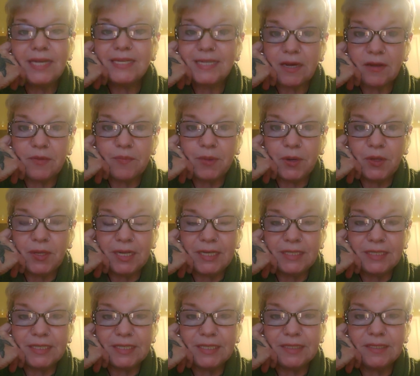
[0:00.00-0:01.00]
South
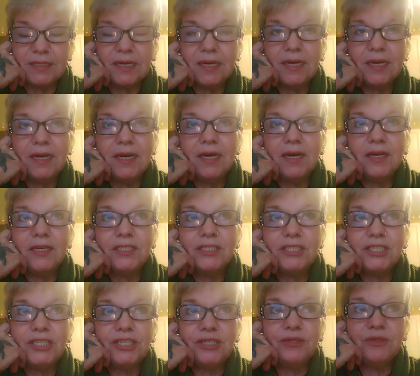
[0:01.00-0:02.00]
Burlington
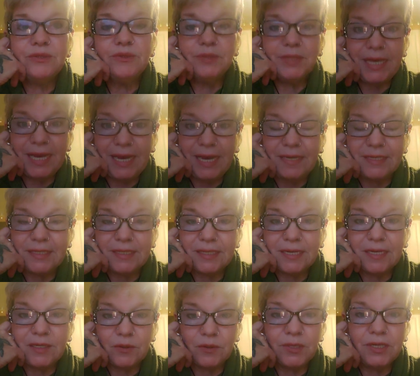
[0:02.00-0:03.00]
to get
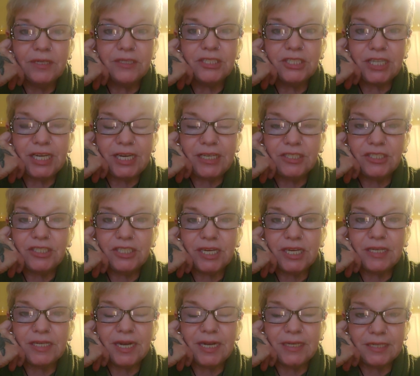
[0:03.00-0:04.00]
an oil change
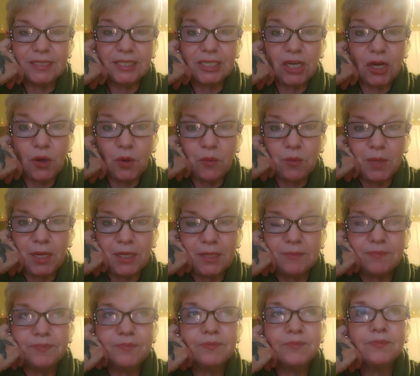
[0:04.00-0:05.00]
done on the Tacoma.